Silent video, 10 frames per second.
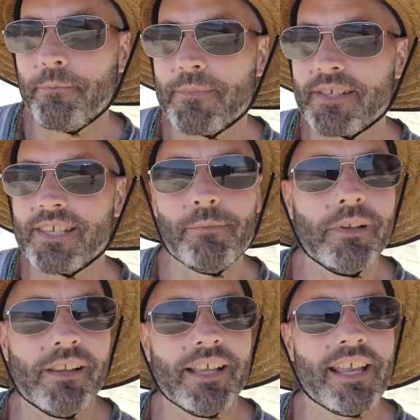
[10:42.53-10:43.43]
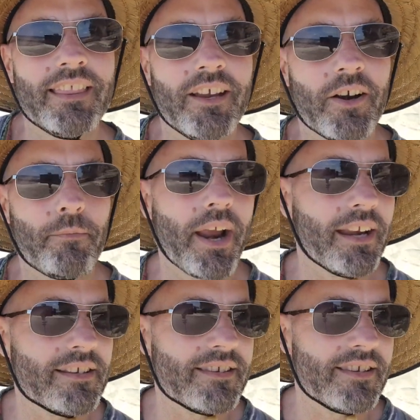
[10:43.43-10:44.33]
Similarly, there are
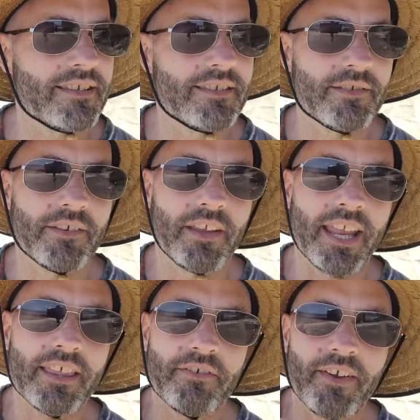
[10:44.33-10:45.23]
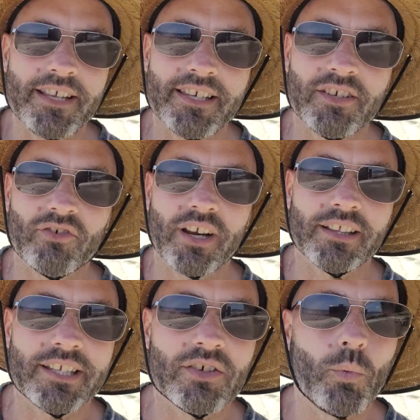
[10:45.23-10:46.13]
practices either facing
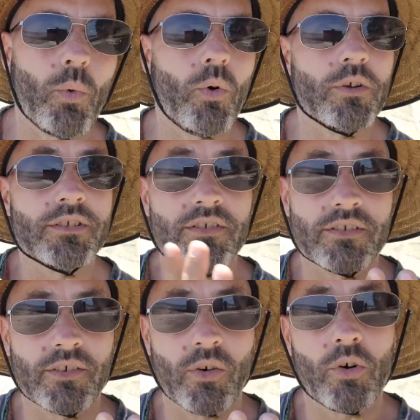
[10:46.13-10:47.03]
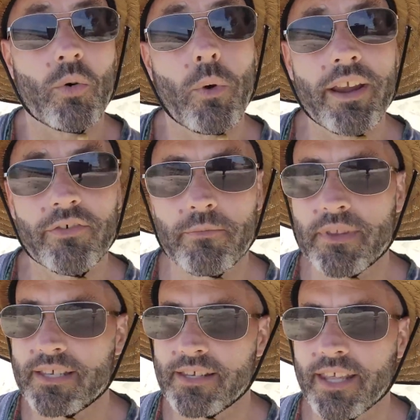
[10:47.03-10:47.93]
directly towards or away from
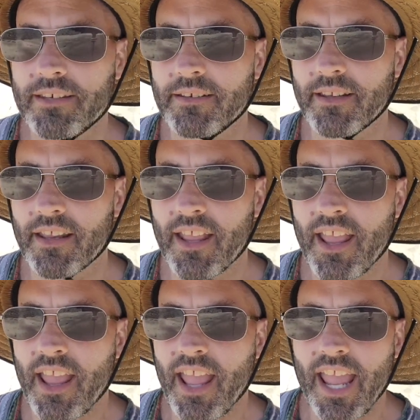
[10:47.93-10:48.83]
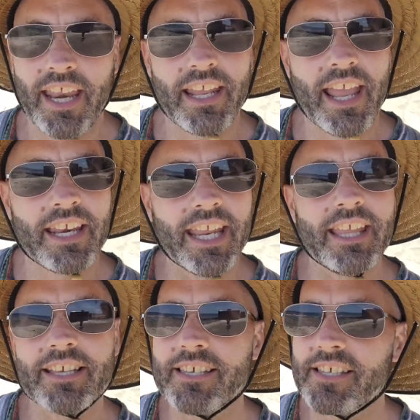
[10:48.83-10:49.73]
the sun. And
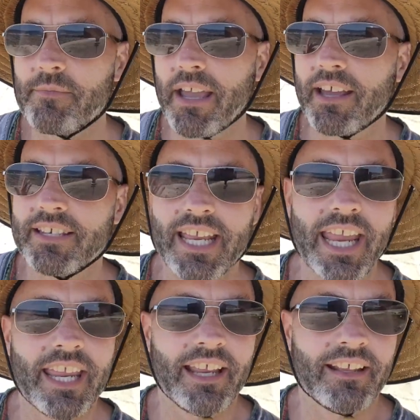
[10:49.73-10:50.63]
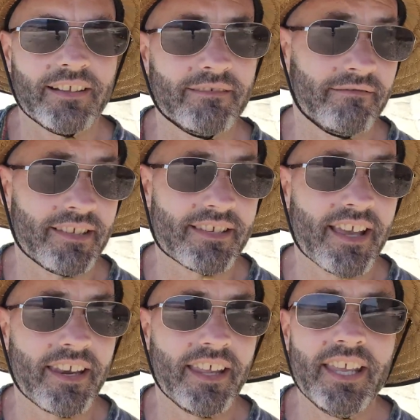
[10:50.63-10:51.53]
again, this is about taking the
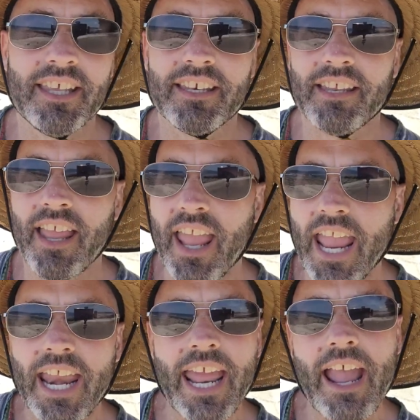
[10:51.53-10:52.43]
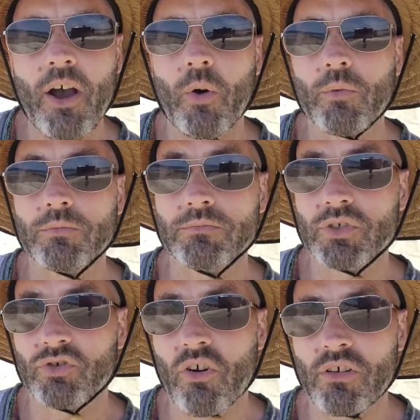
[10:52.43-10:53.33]
sun in and how
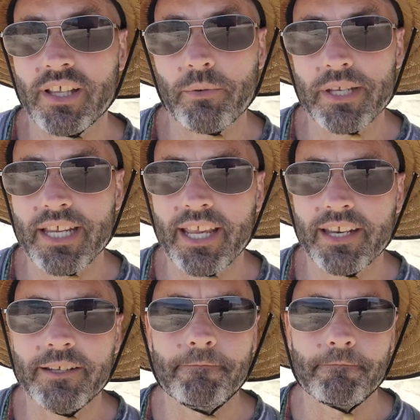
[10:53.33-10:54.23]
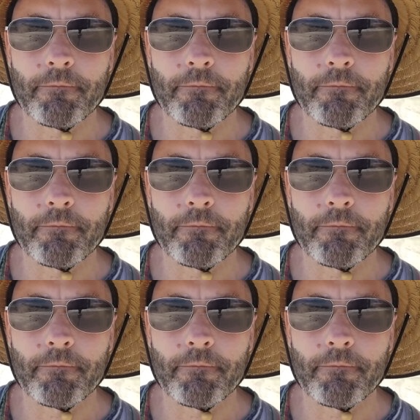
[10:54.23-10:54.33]
strongly we take it in.